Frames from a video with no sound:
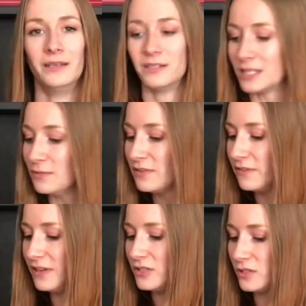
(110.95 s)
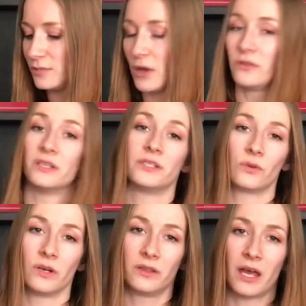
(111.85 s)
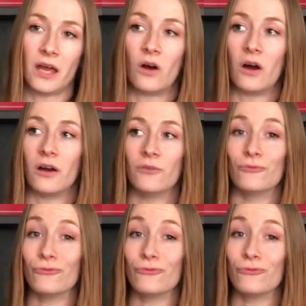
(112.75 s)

Some of the features about this sword that are